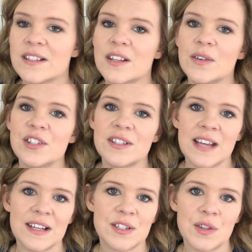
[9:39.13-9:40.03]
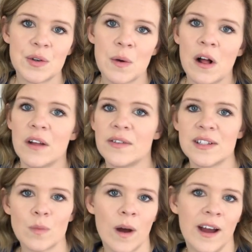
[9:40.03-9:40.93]
So it just takes you through all of
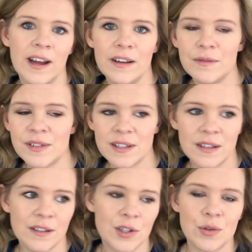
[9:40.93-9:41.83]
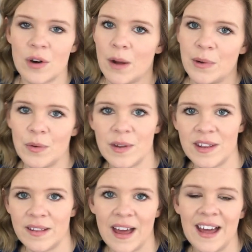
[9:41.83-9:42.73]
his wives and the drama
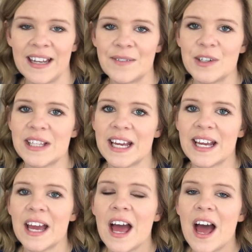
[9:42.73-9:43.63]
within that and everything.